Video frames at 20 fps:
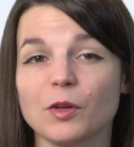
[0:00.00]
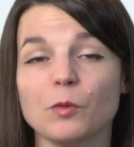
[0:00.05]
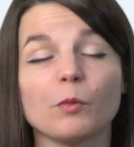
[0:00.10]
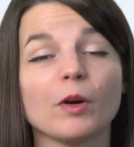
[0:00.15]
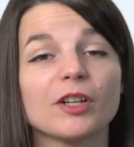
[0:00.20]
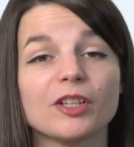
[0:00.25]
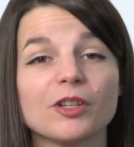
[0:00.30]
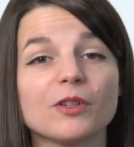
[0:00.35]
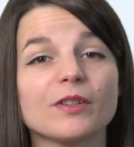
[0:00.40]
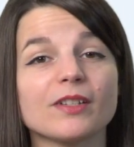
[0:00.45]

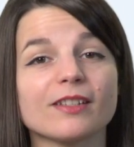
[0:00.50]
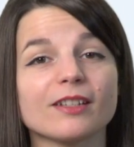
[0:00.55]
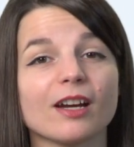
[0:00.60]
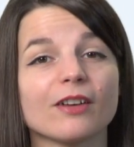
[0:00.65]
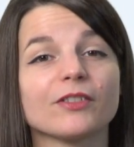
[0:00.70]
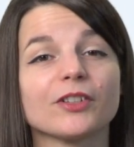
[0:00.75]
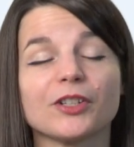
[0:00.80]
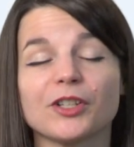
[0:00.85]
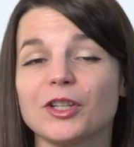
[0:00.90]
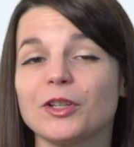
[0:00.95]
where you
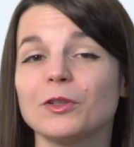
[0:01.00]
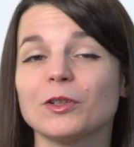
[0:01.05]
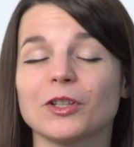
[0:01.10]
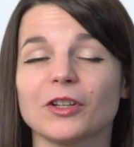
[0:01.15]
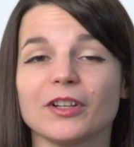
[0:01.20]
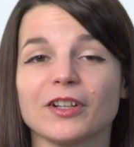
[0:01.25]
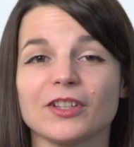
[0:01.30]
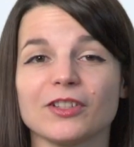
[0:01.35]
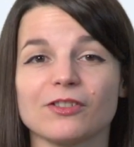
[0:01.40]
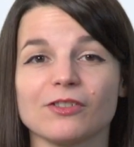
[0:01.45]
discover new
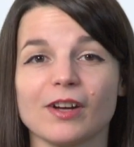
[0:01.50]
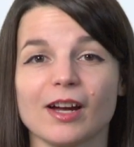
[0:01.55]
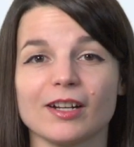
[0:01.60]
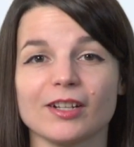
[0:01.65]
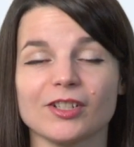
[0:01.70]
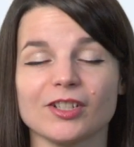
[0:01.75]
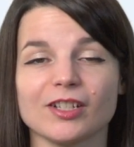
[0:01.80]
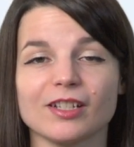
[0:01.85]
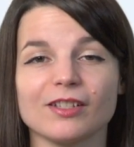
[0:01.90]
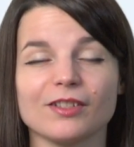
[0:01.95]
learning
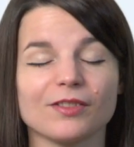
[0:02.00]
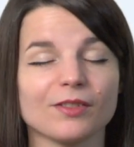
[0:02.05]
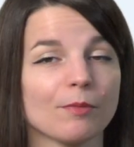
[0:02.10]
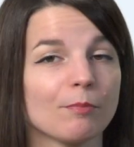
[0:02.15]
strategies,